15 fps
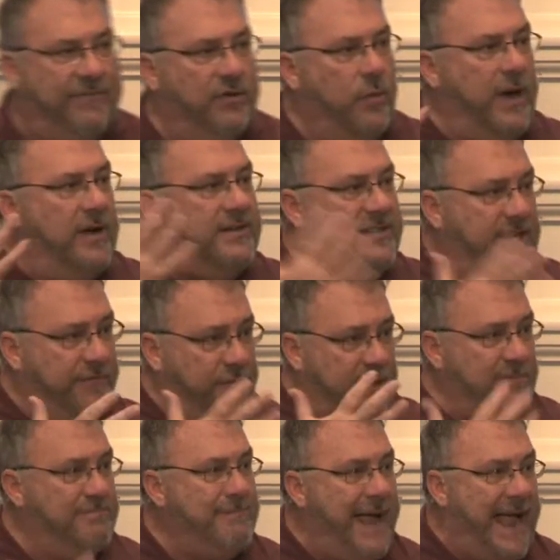to wear
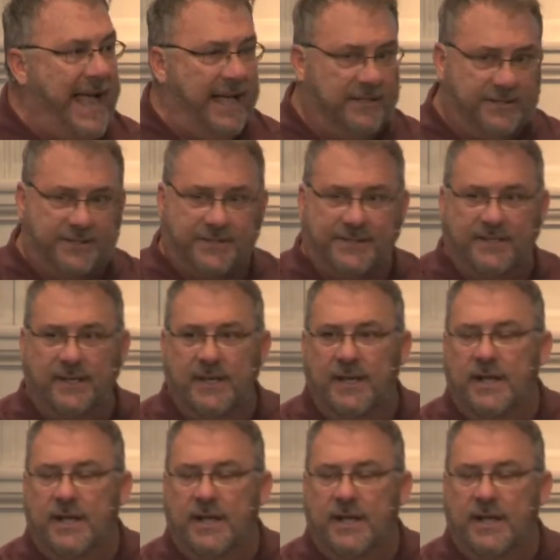different masks